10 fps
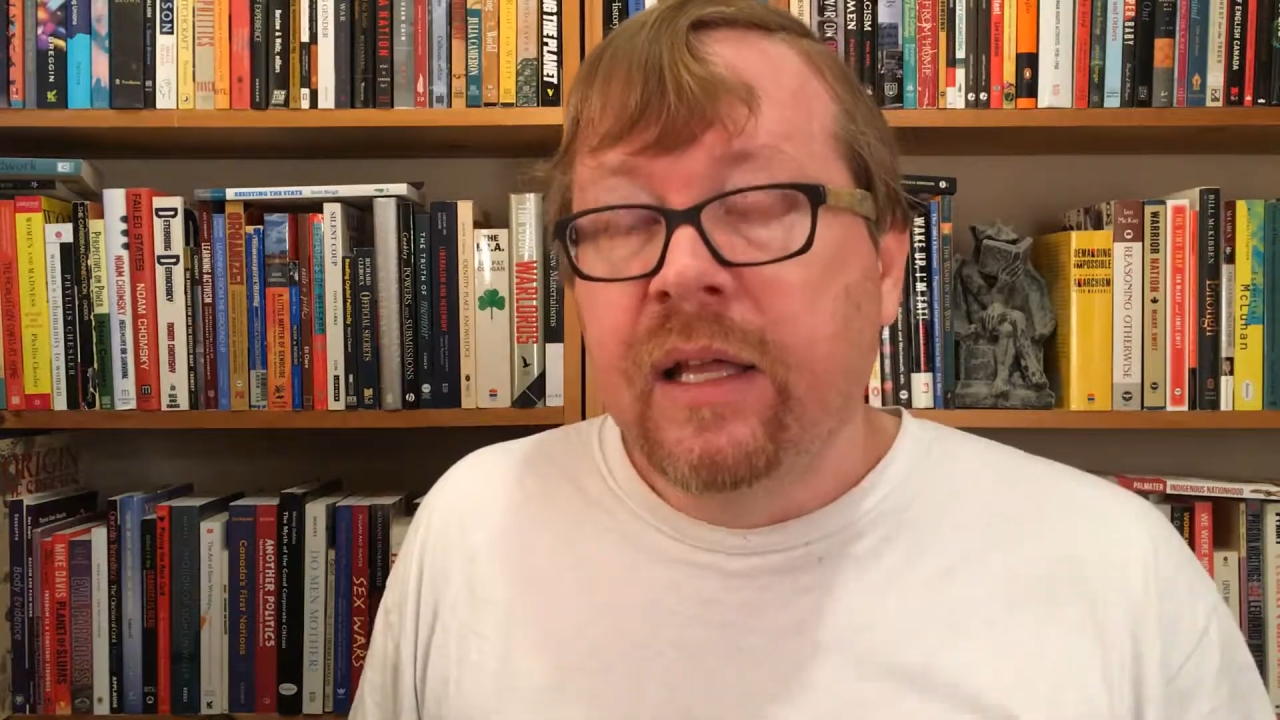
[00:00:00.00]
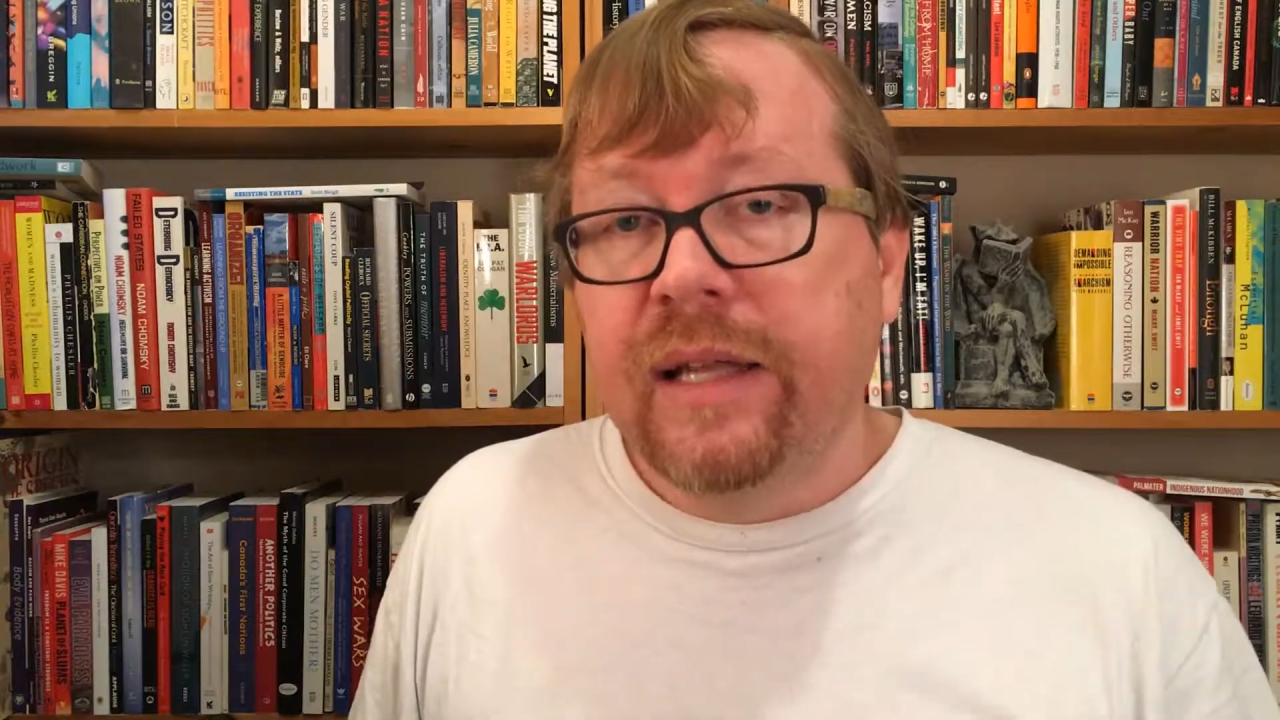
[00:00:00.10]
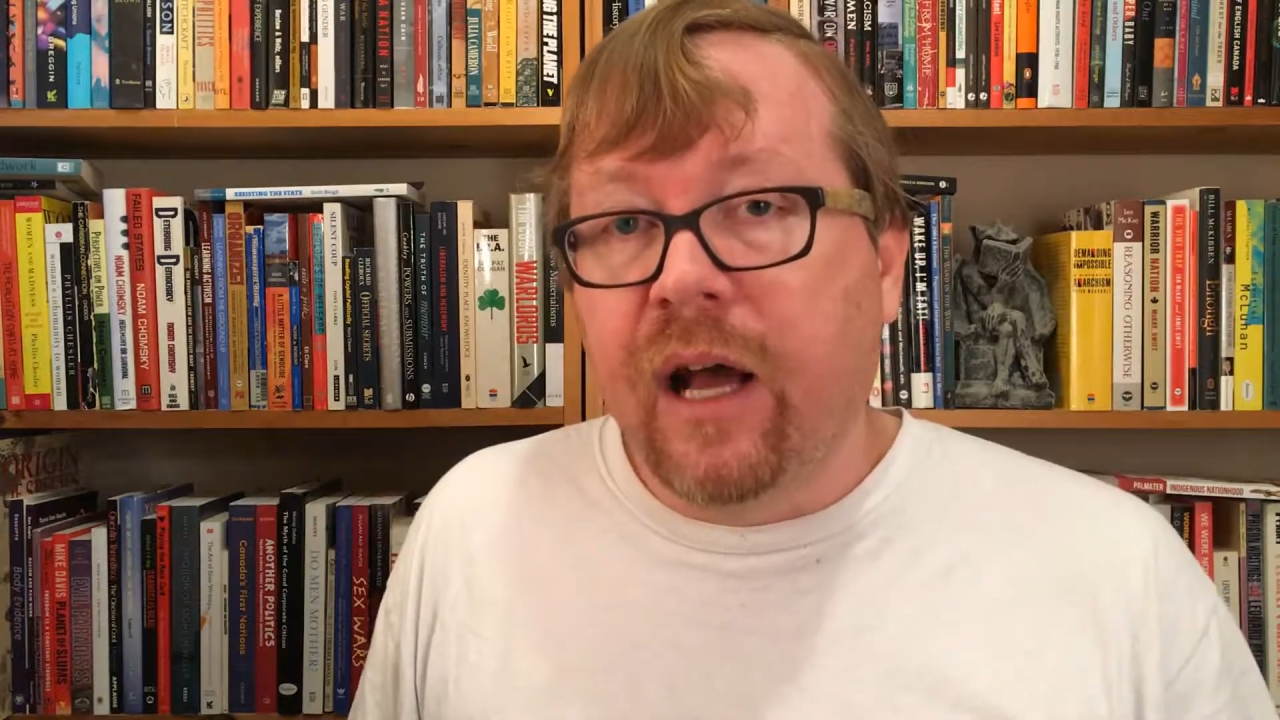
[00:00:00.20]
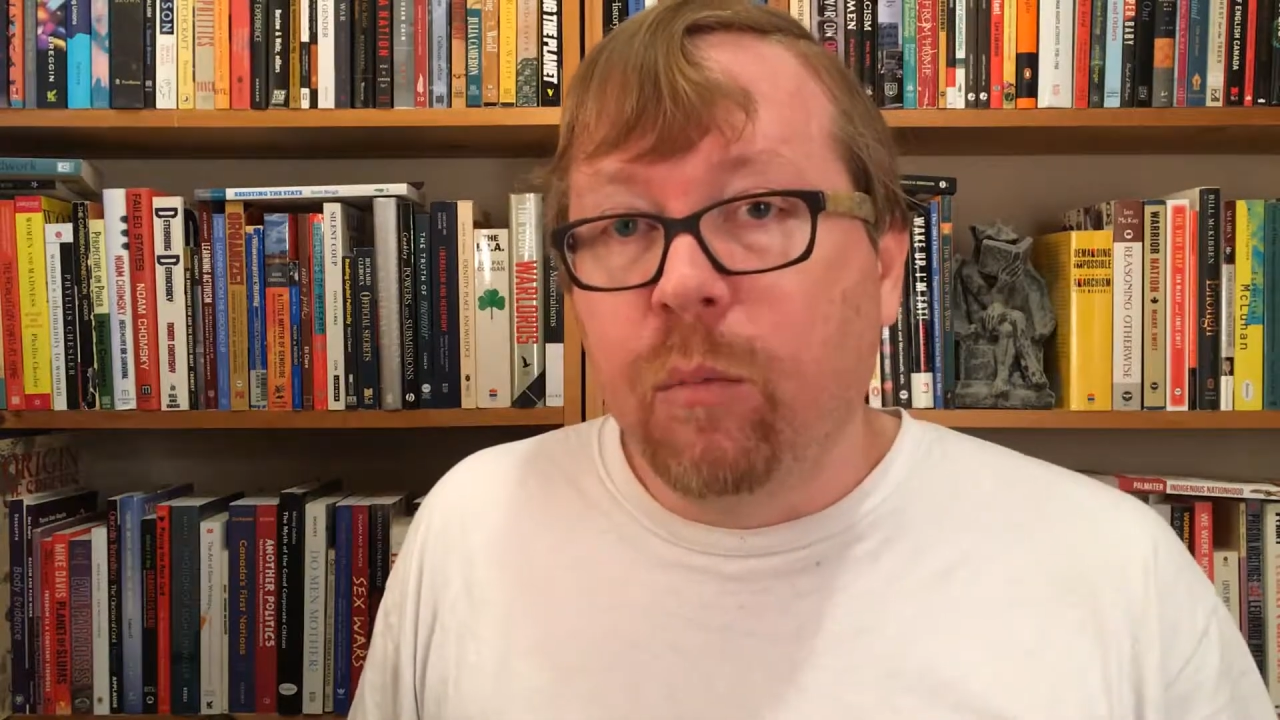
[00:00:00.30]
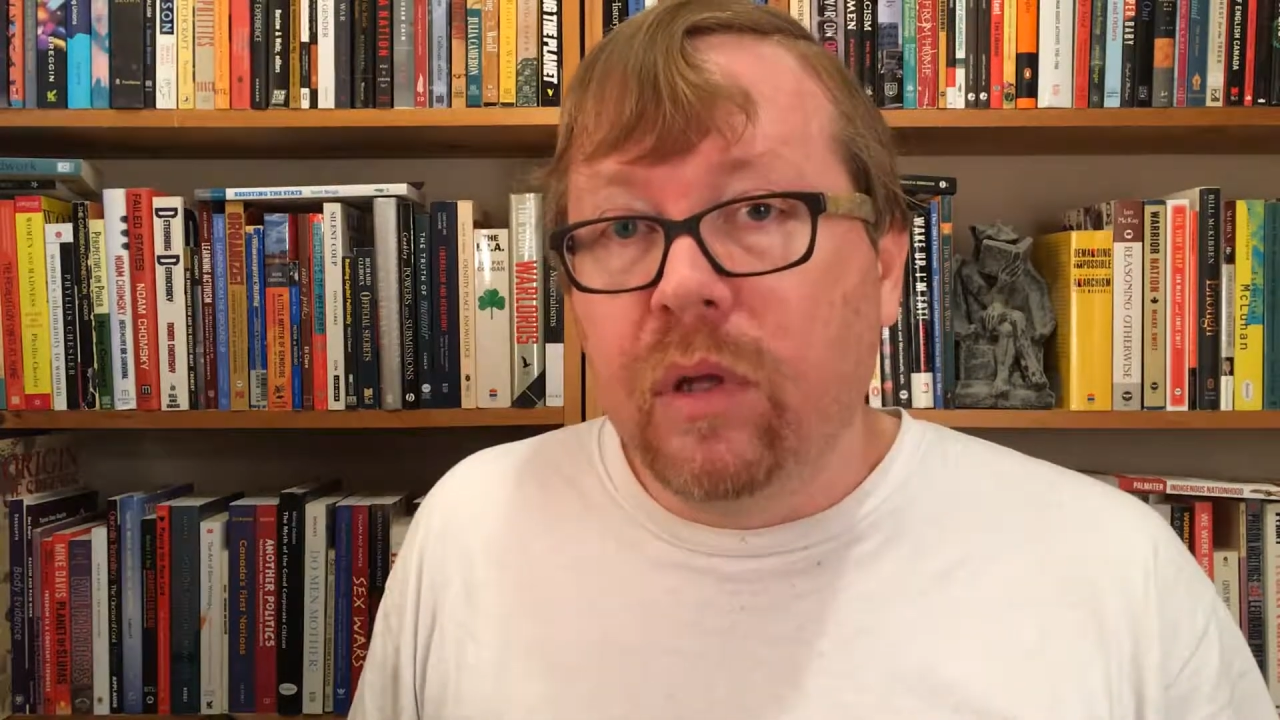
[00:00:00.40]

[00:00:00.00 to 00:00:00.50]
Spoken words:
down